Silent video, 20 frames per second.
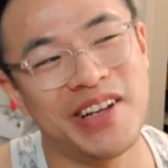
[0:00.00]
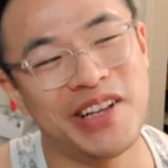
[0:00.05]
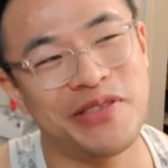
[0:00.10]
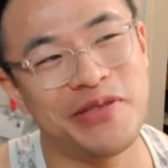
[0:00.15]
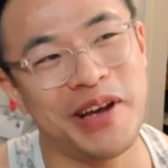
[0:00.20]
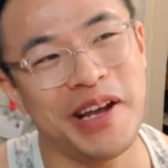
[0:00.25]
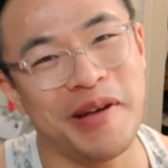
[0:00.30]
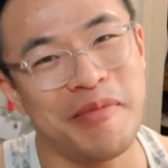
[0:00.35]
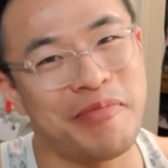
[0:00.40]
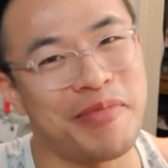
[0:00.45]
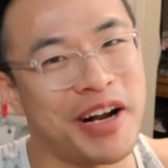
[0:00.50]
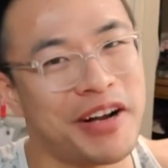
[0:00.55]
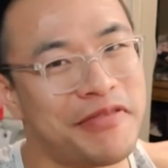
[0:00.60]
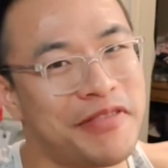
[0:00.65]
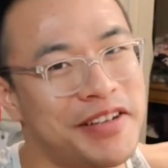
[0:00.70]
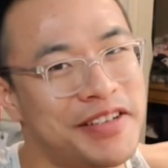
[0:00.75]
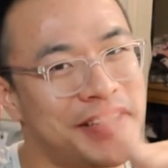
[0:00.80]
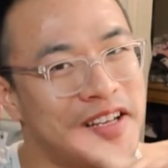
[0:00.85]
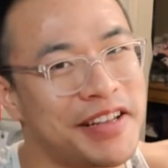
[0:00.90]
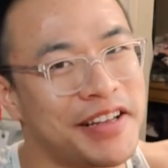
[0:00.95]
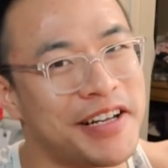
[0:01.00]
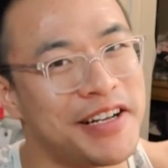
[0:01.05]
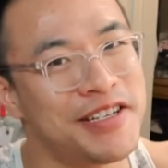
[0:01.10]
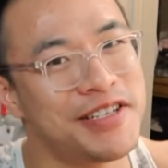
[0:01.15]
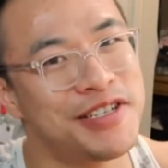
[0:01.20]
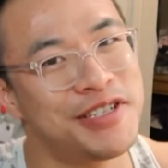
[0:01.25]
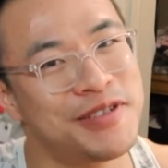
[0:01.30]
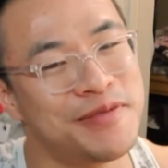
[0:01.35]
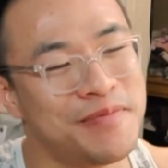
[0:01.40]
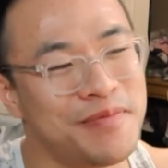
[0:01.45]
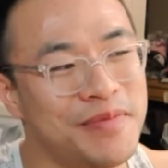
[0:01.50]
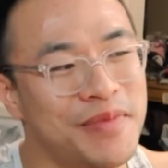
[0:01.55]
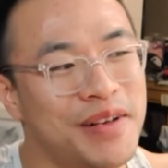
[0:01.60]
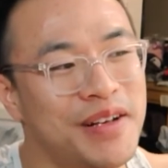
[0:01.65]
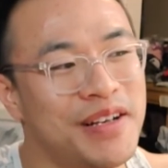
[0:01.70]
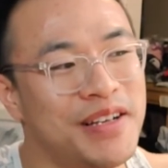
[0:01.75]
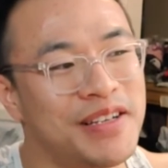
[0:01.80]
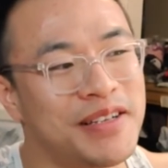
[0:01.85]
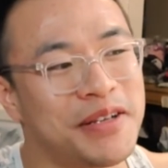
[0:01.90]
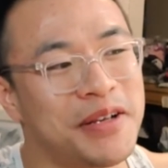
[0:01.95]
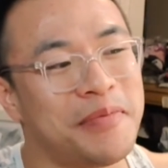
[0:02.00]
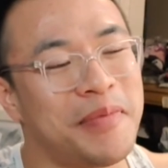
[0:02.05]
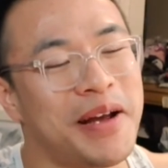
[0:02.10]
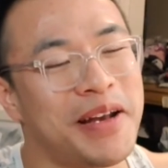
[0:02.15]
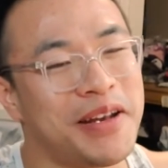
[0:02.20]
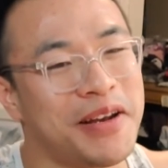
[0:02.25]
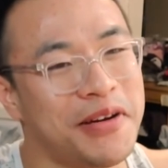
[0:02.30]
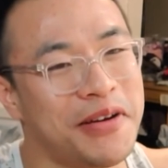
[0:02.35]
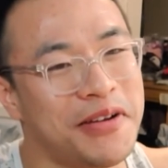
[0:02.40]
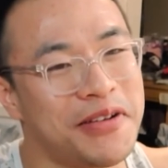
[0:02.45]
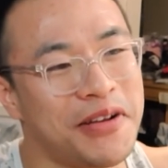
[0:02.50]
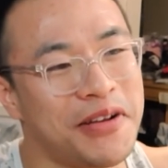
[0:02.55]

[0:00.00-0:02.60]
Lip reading: between breakfast and lunch. So my